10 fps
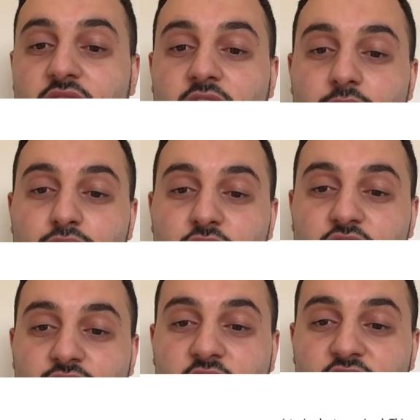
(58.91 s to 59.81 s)
imprints
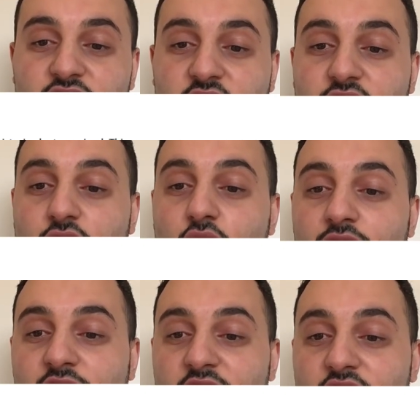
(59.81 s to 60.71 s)
of their skin or
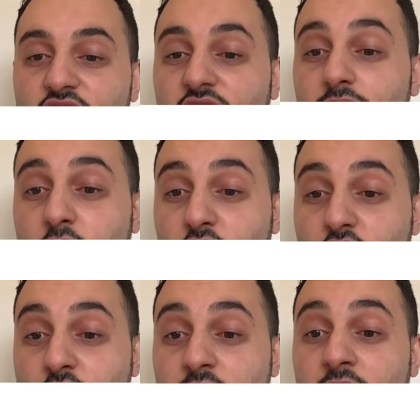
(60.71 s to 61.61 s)
feathers and poo,